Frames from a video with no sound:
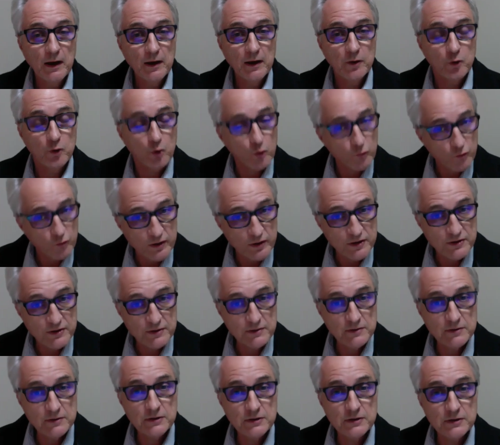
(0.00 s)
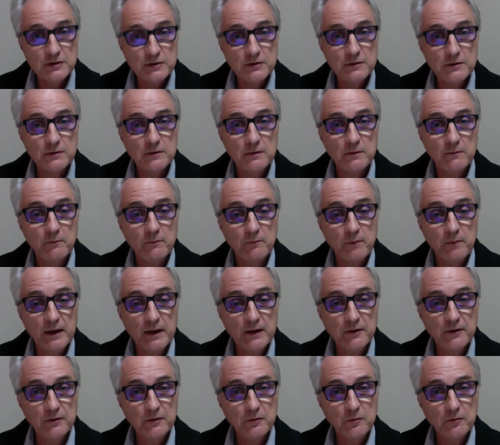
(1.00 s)
your reasons,
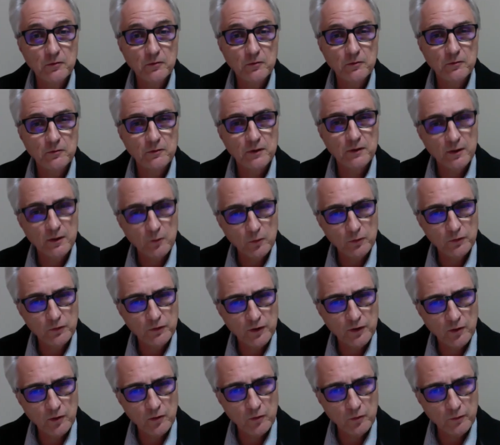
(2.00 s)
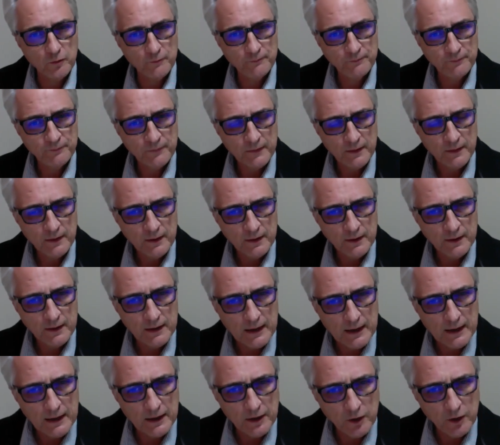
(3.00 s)
but also
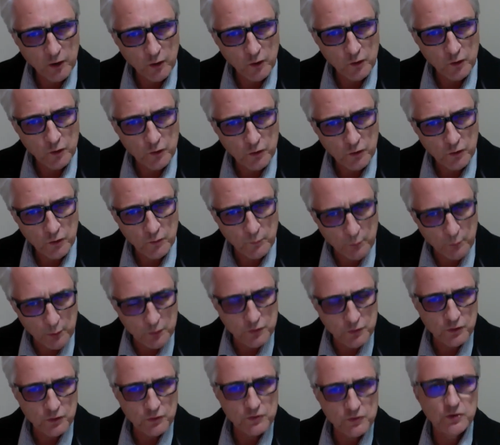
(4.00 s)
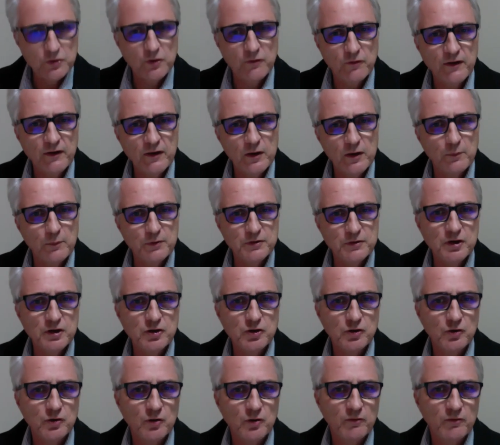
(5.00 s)
getting you to put yourself in the
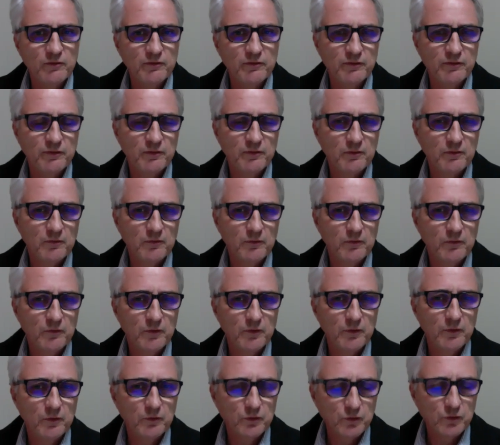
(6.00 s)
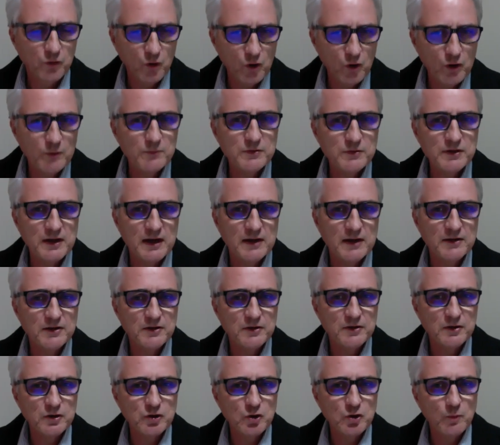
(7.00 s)
position of the circumstances
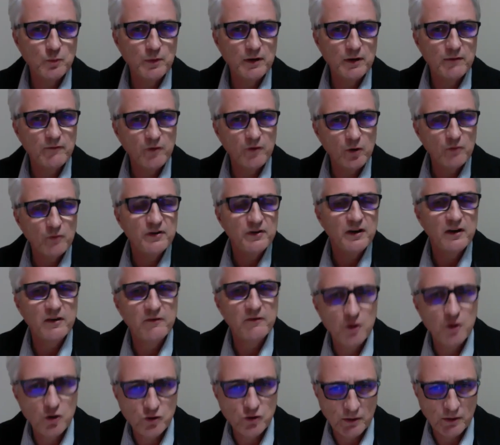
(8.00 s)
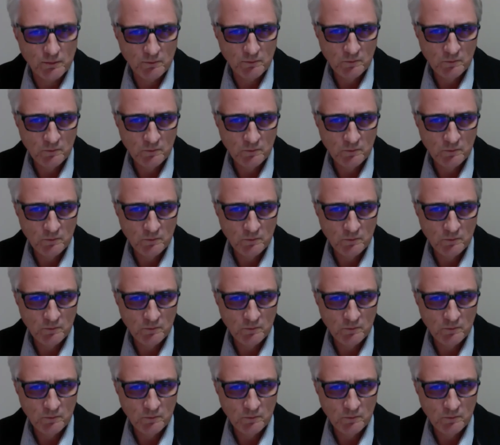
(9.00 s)
that you'll be involved in the future.